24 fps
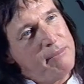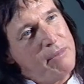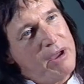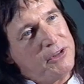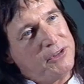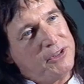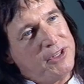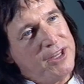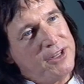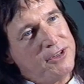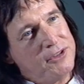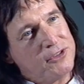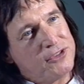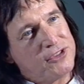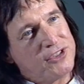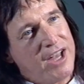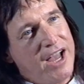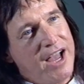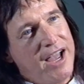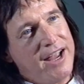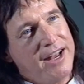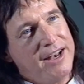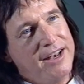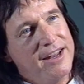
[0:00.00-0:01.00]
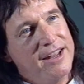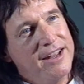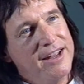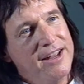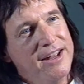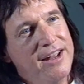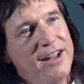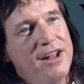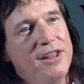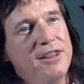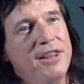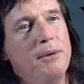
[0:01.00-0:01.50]
out the other side,
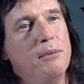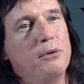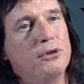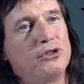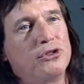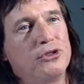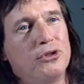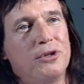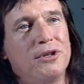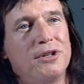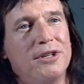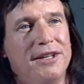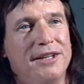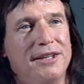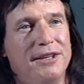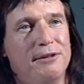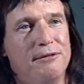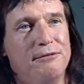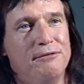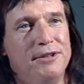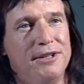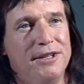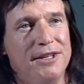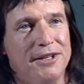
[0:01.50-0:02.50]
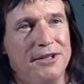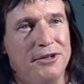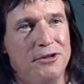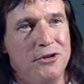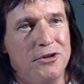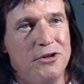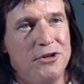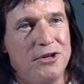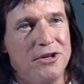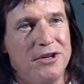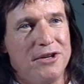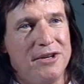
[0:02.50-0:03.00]
they were circling their
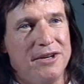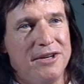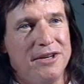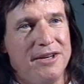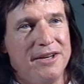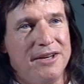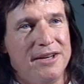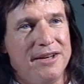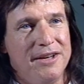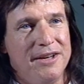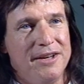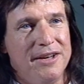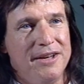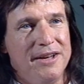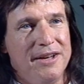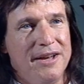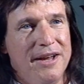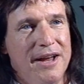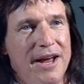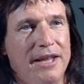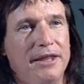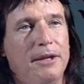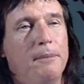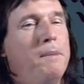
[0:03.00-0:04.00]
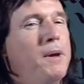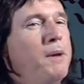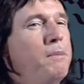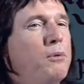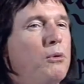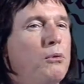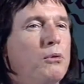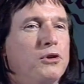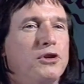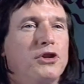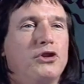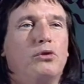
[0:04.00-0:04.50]
village. And the people
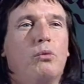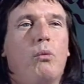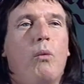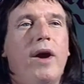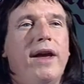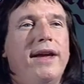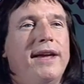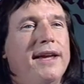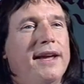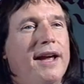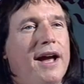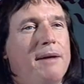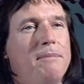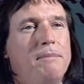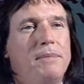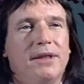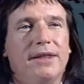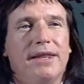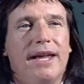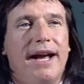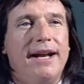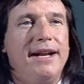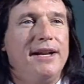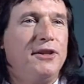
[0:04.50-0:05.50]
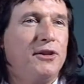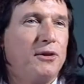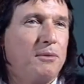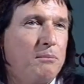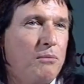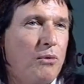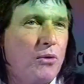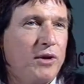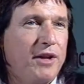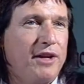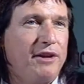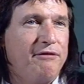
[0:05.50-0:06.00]
were just waking up and lighting their
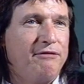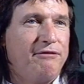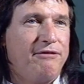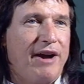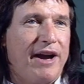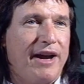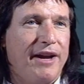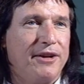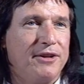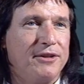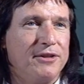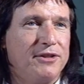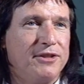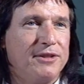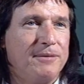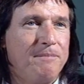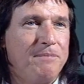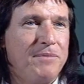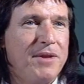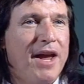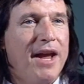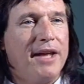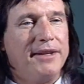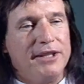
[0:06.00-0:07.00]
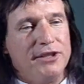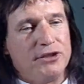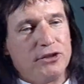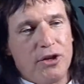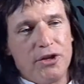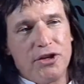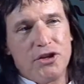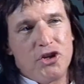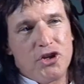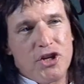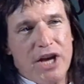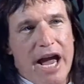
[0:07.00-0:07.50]
morning fires, and they saw the
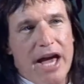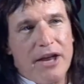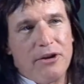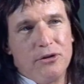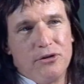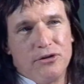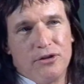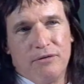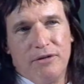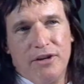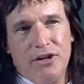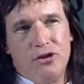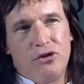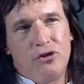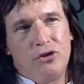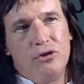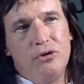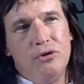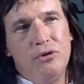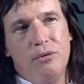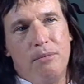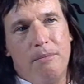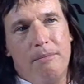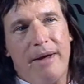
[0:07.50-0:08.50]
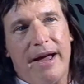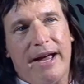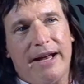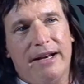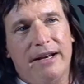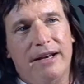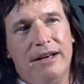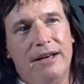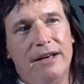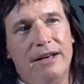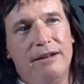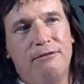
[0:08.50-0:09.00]
shadows of these two
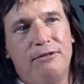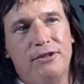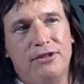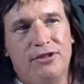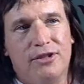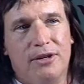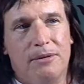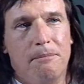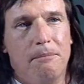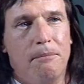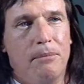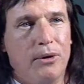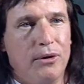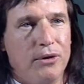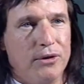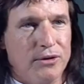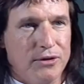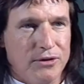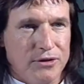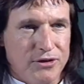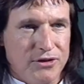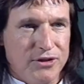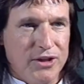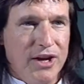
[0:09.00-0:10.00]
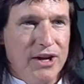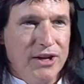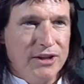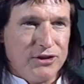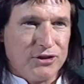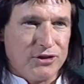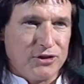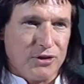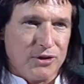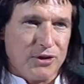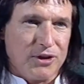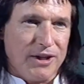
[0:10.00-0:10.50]
magnificent birds
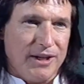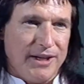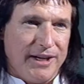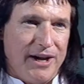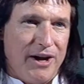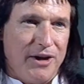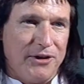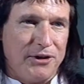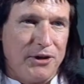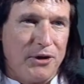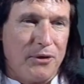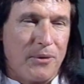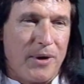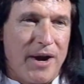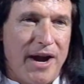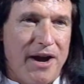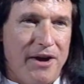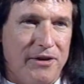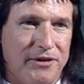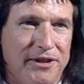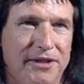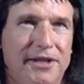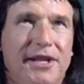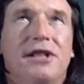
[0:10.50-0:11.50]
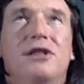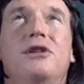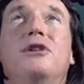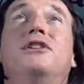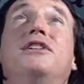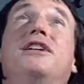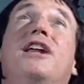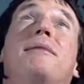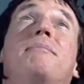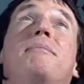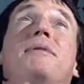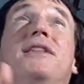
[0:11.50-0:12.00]
circling on the ground, and they looked
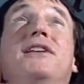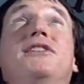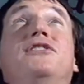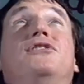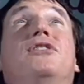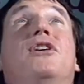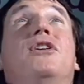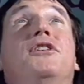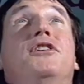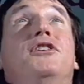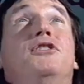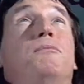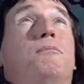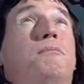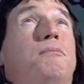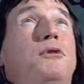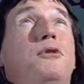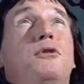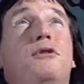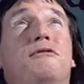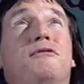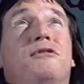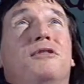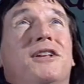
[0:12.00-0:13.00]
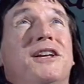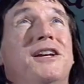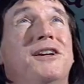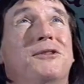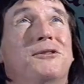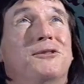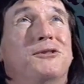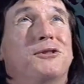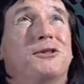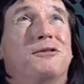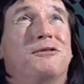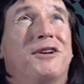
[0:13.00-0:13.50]
up and they saw these beautiful
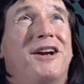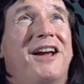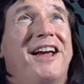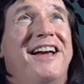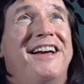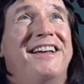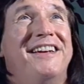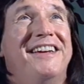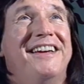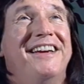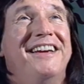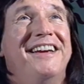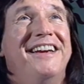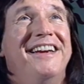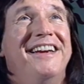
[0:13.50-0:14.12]
eagles overhead.